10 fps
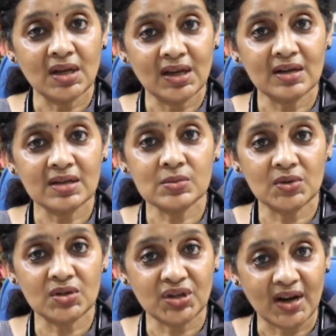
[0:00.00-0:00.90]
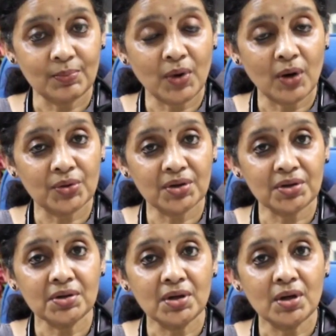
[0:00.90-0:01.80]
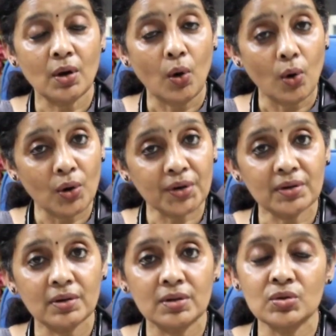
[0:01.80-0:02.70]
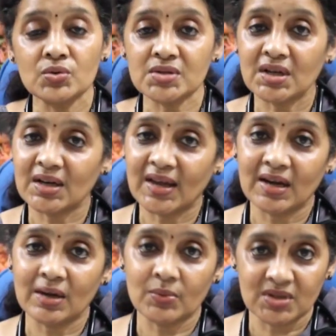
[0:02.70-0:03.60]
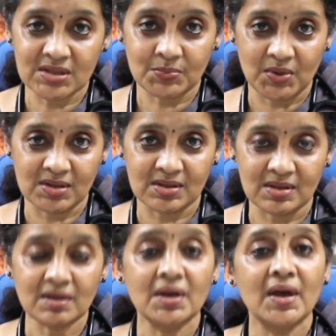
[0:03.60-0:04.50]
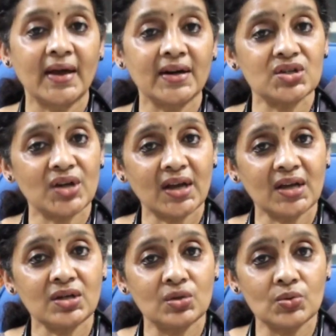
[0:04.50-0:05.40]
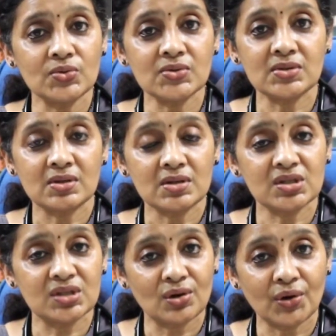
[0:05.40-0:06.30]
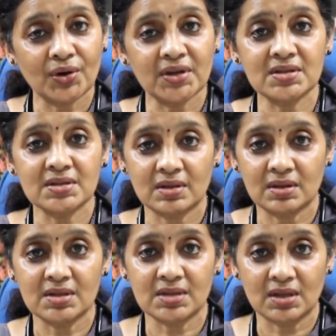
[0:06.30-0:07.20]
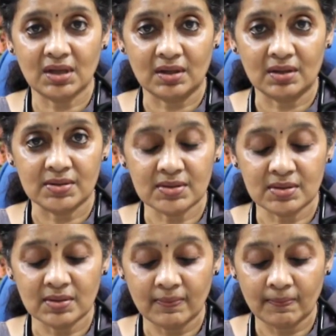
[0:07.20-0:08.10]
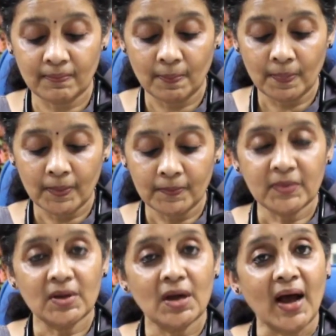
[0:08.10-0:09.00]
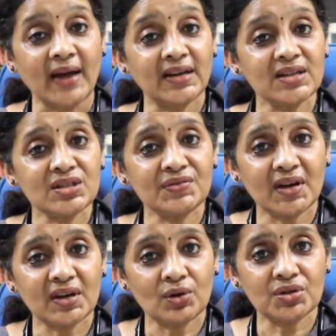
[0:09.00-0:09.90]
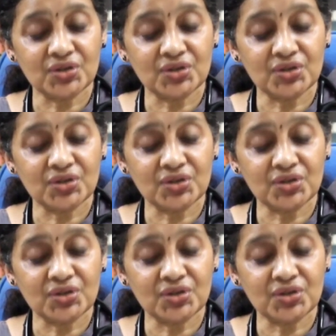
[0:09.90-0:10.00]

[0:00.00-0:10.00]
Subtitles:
inhalers with dry powder, or use an inhaler with a spacer and try and use steroids in these inhalers. Identify